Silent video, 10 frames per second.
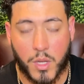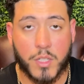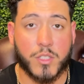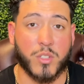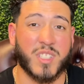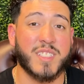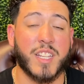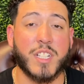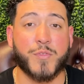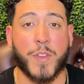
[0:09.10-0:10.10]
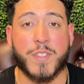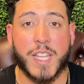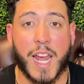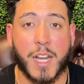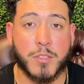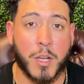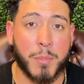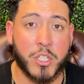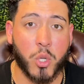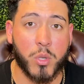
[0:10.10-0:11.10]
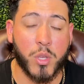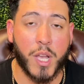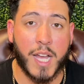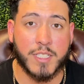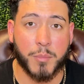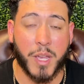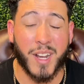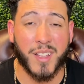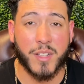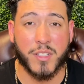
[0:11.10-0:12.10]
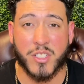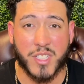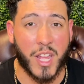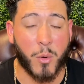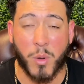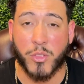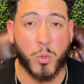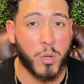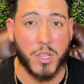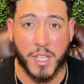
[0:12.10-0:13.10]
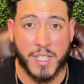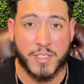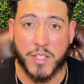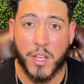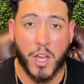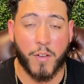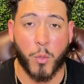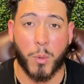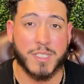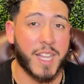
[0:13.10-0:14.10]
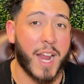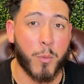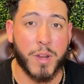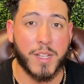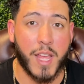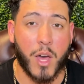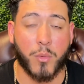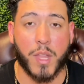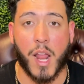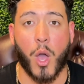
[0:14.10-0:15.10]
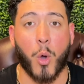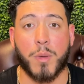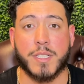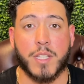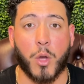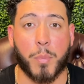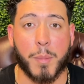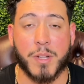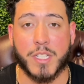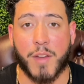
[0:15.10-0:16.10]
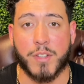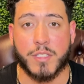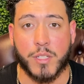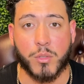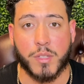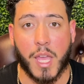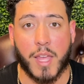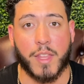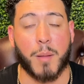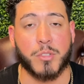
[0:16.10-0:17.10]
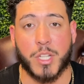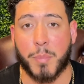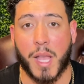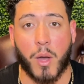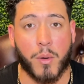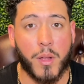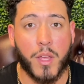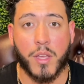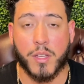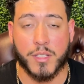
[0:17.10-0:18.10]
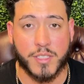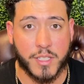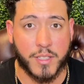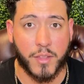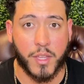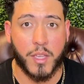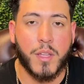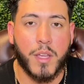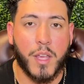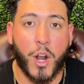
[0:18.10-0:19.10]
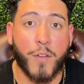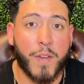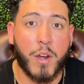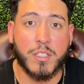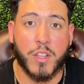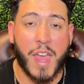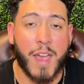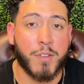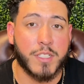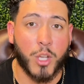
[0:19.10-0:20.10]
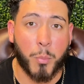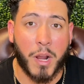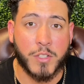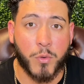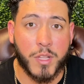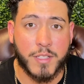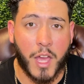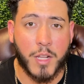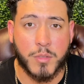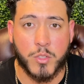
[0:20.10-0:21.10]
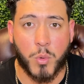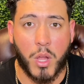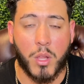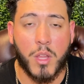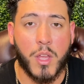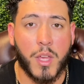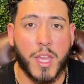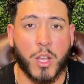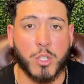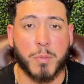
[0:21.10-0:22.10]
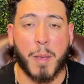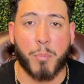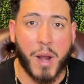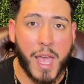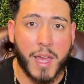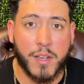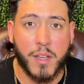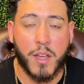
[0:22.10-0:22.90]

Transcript: So since it is 15 items that I'm going to be showing you guys, I'm going to just kind of run through a list of the ones that I wrote down that I always sell pretty much every single day that I'm shipping out consistently. It all varies on the average sale price for these items as well. It goes by brand,